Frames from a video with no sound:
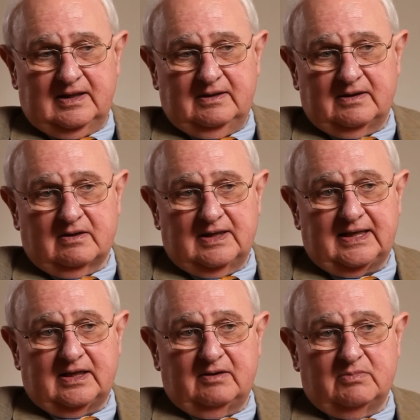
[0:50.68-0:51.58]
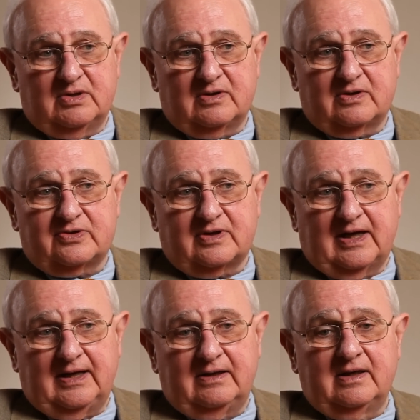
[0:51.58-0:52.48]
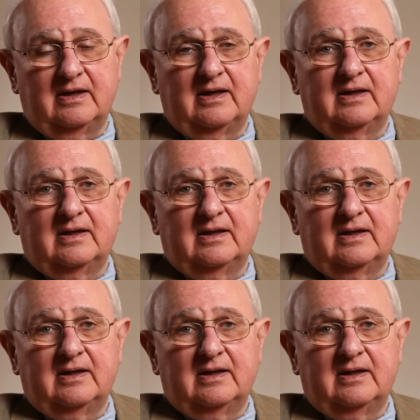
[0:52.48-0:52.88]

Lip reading: in collecting books and